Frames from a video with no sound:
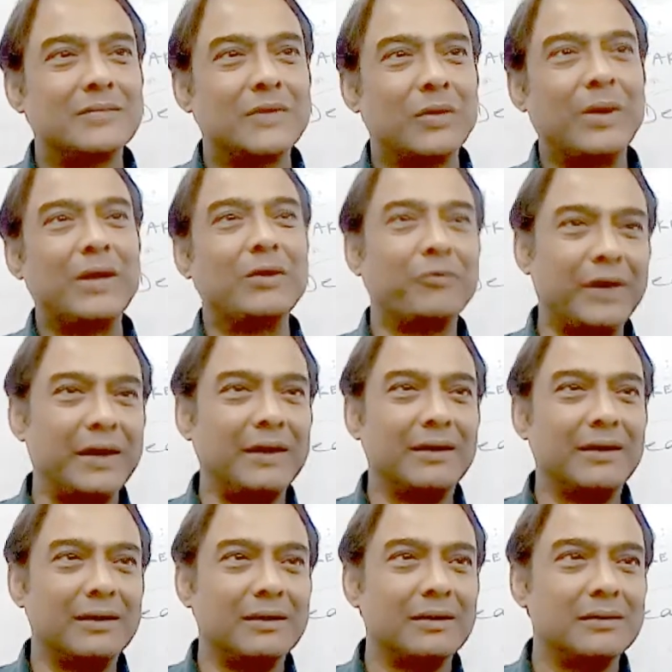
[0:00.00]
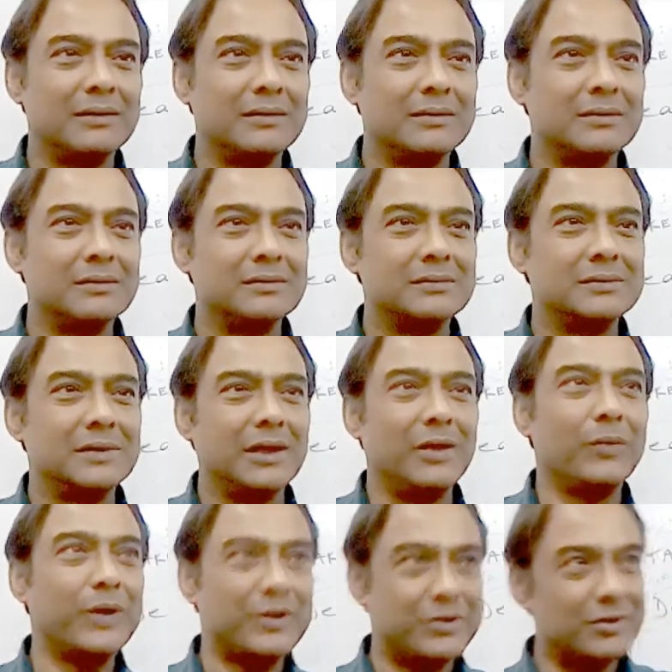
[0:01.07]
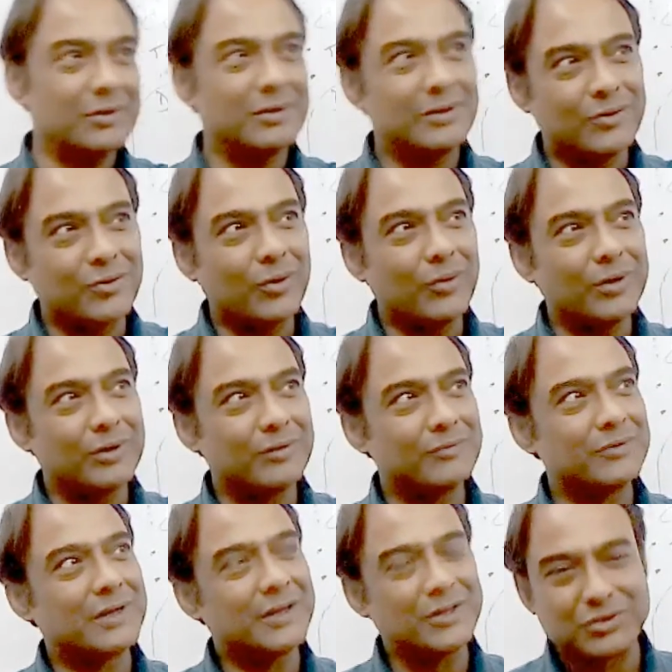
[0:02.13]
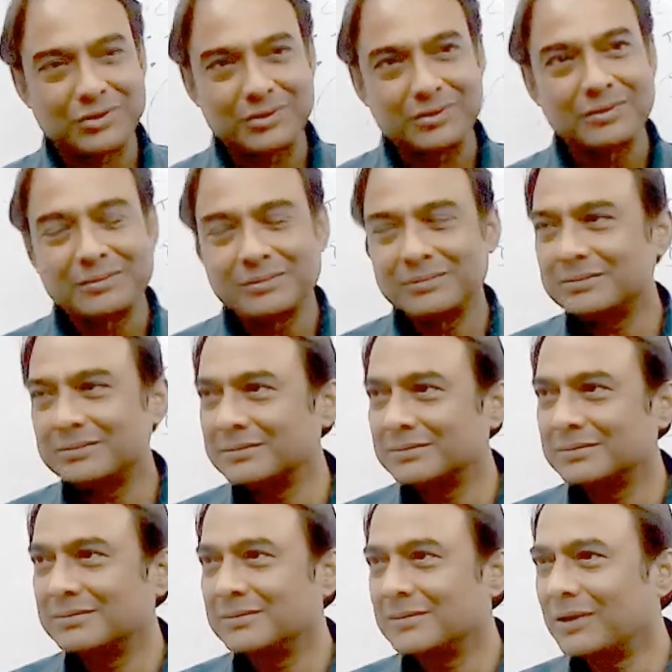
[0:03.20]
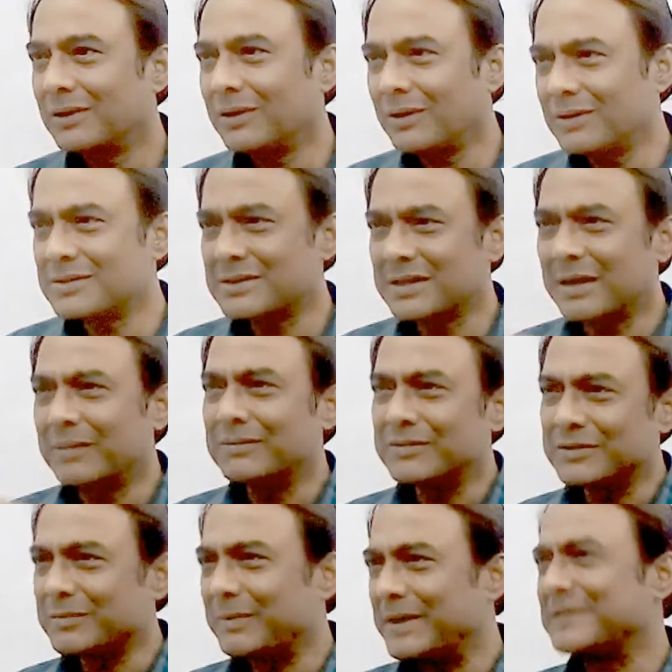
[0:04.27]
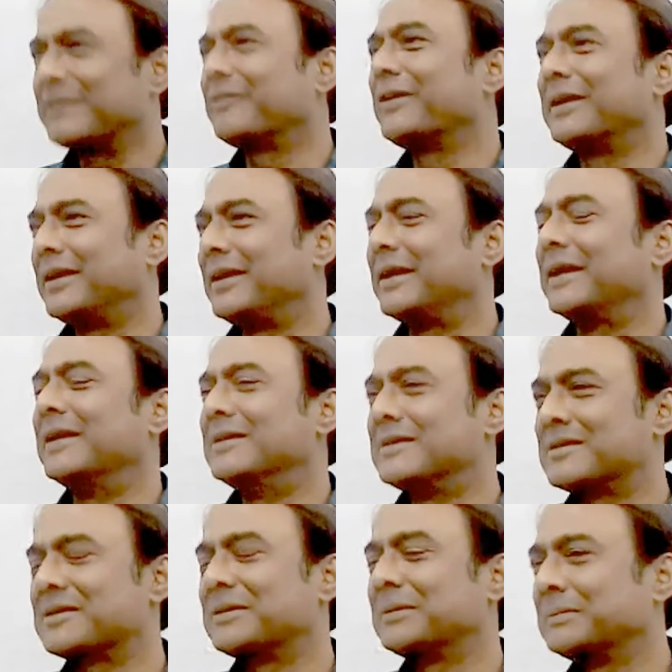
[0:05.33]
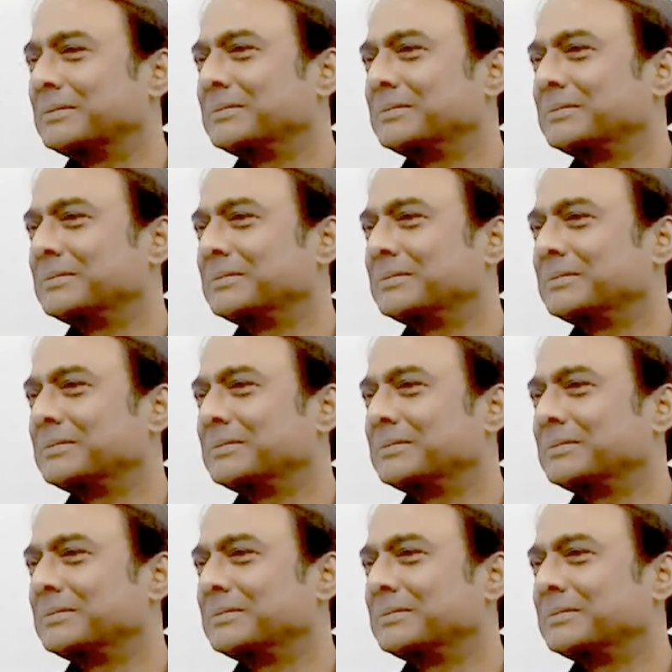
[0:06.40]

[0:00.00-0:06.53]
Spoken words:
where to find it, in which drawer of the kitchen, or some specific details